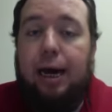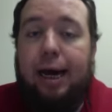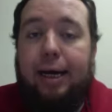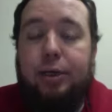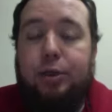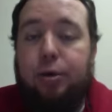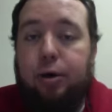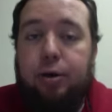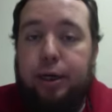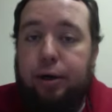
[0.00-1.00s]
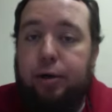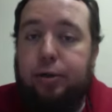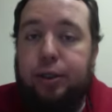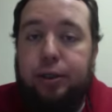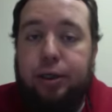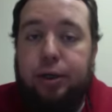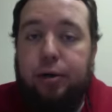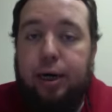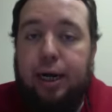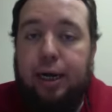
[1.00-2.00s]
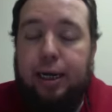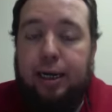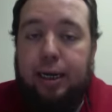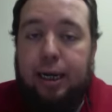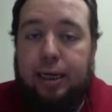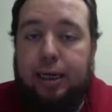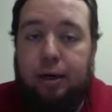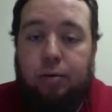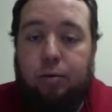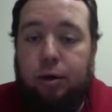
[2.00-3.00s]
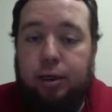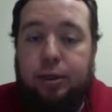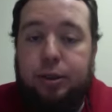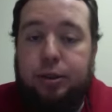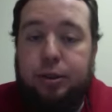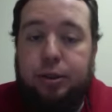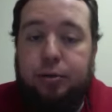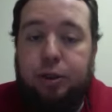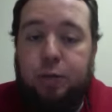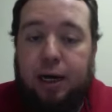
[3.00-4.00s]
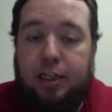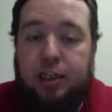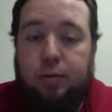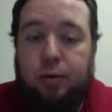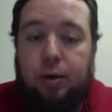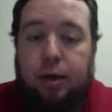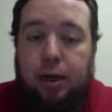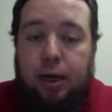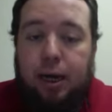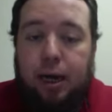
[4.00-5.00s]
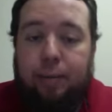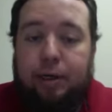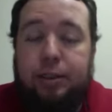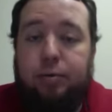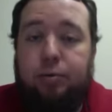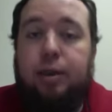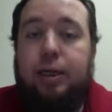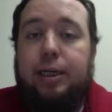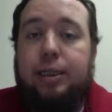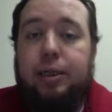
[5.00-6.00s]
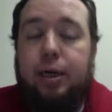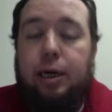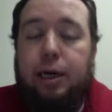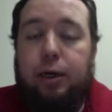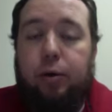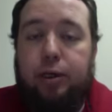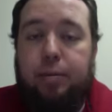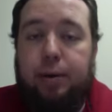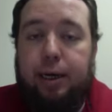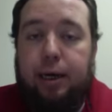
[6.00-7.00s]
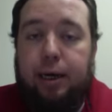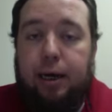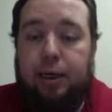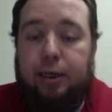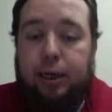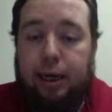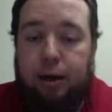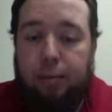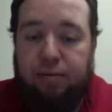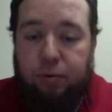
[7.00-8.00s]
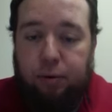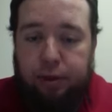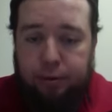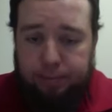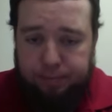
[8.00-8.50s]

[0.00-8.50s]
I strongly urge you to go ahead and get one just as soon as possible, because it really is going to be a good help for you.